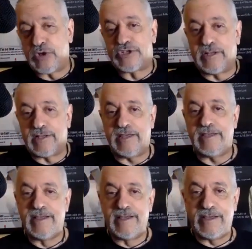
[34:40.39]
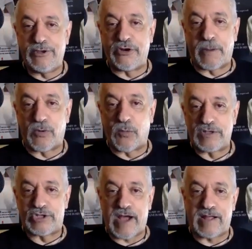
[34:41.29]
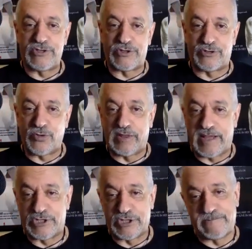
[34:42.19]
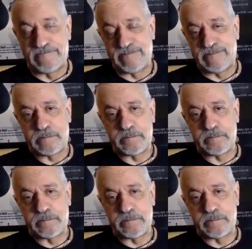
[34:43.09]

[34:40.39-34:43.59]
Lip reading: Unfortunately, your number one challenger to a legend.